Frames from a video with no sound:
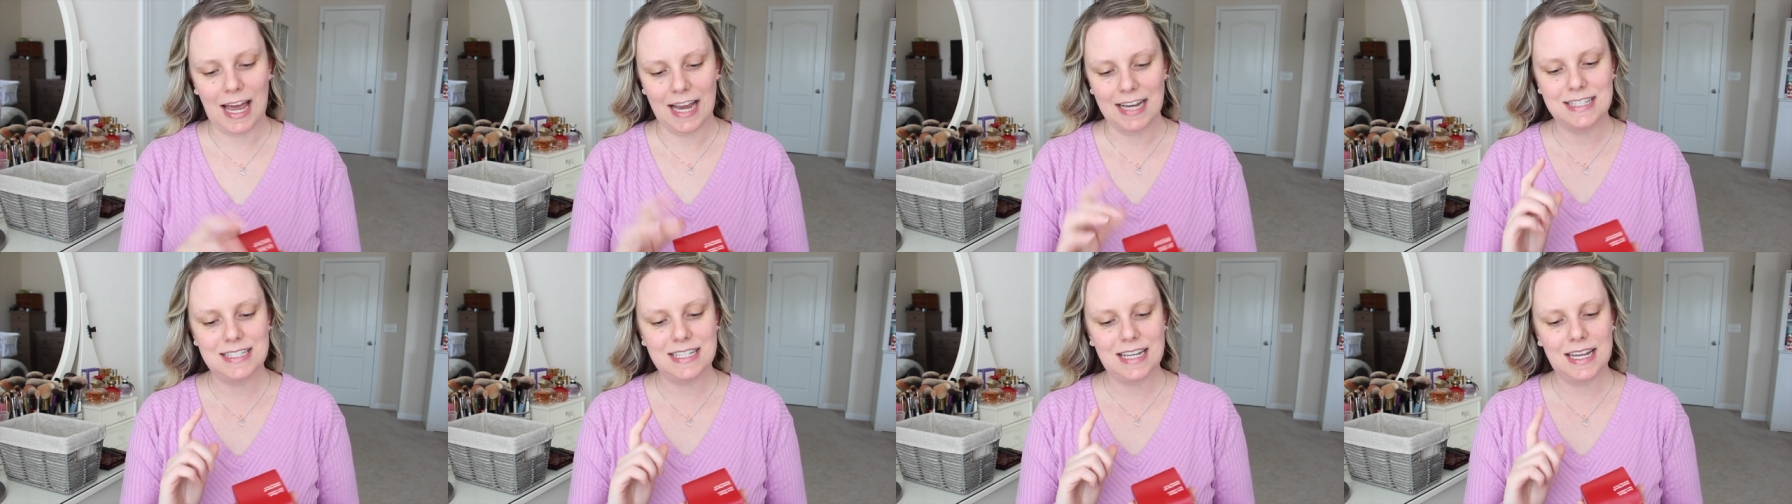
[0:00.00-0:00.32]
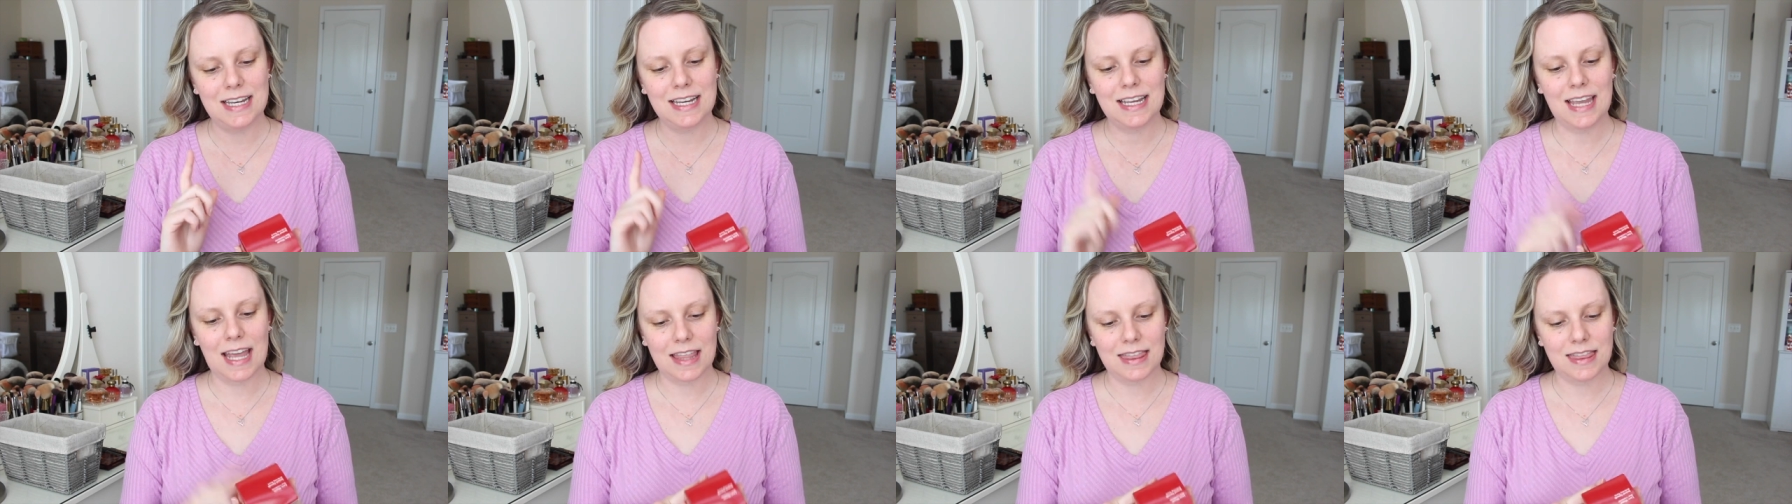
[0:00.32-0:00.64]
I
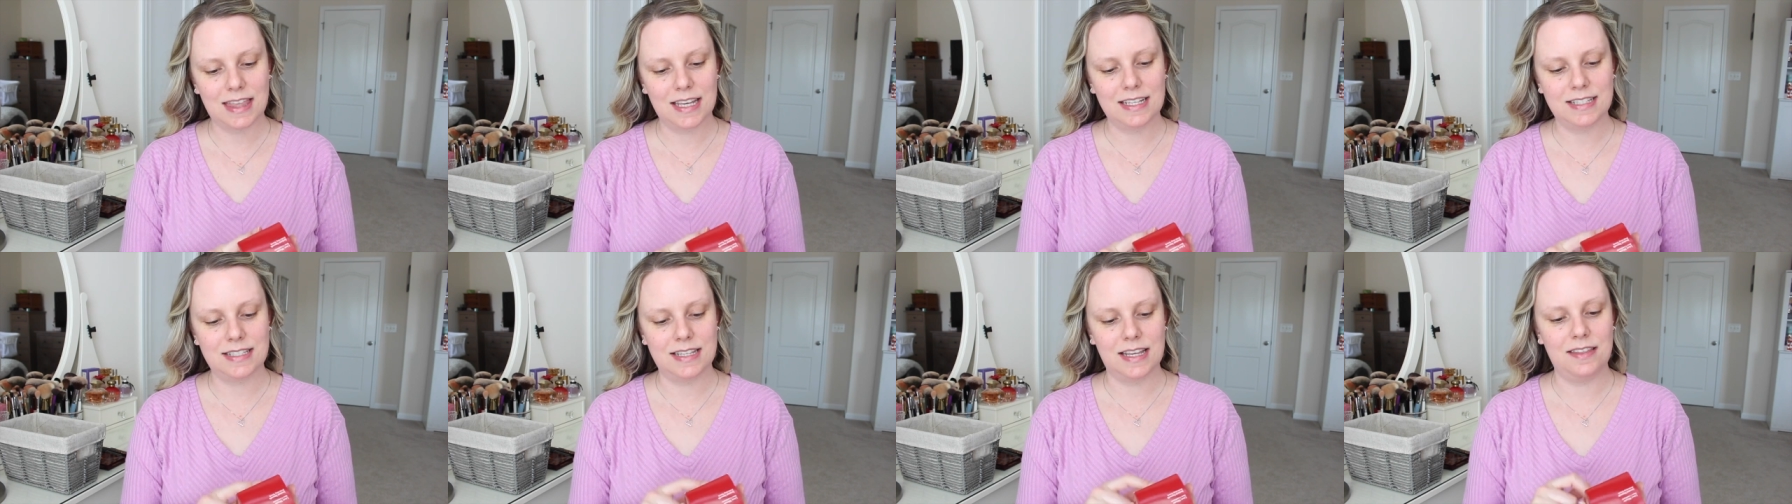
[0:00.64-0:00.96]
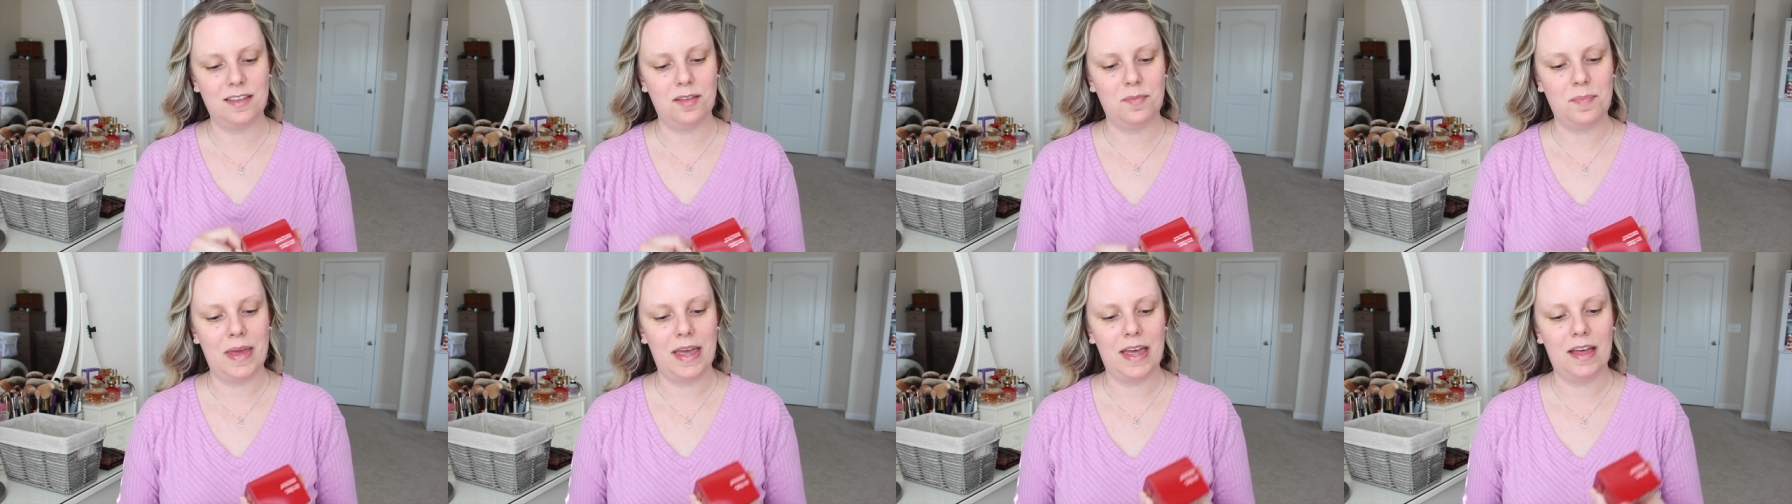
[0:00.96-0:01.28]
did get this
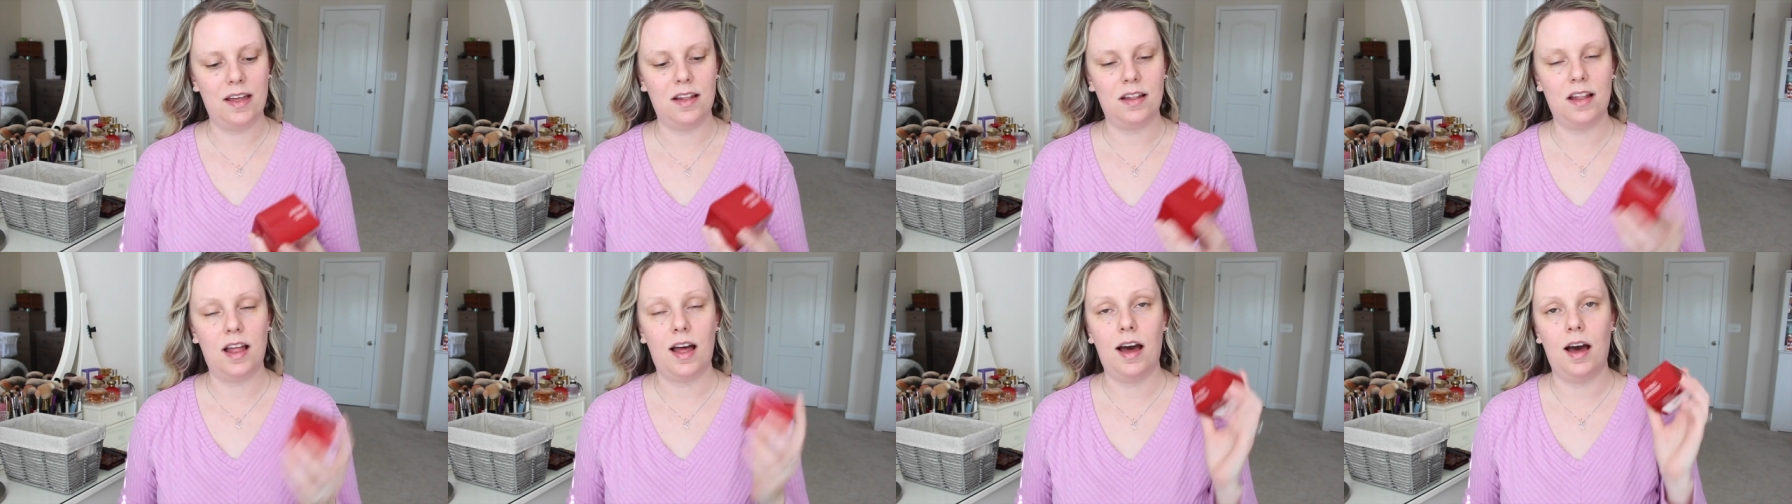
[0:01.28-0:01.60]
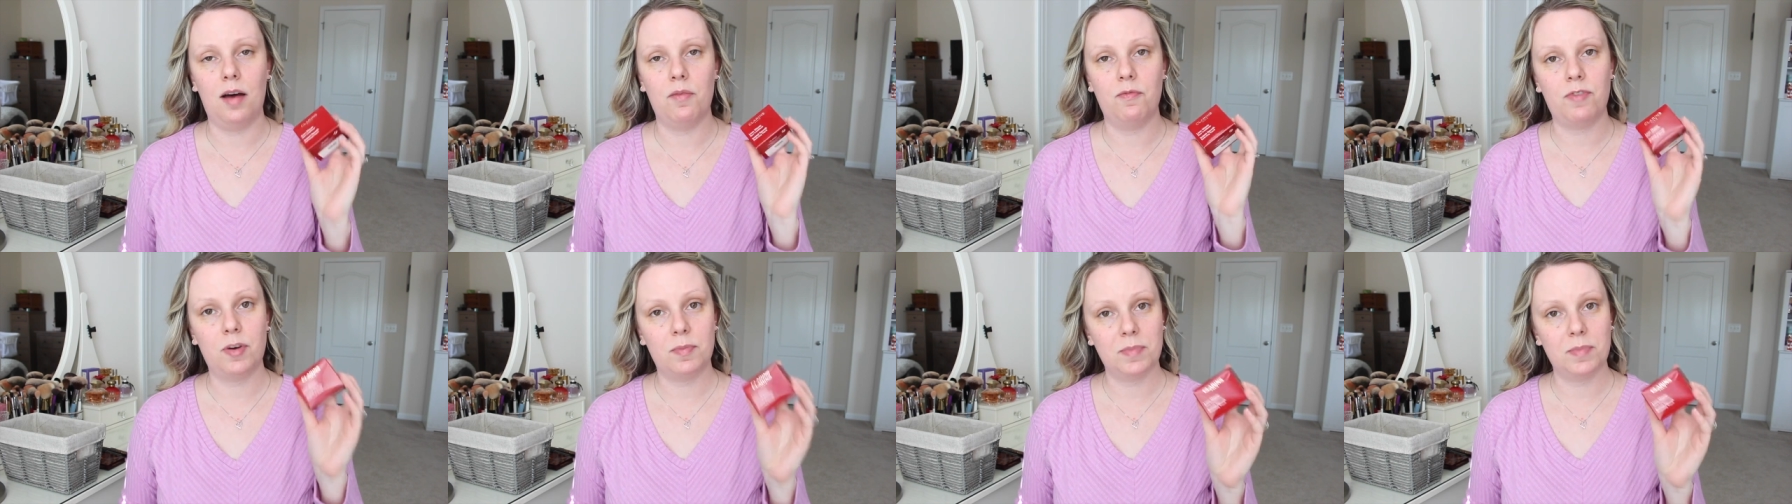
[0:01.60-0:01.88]
in the mail um,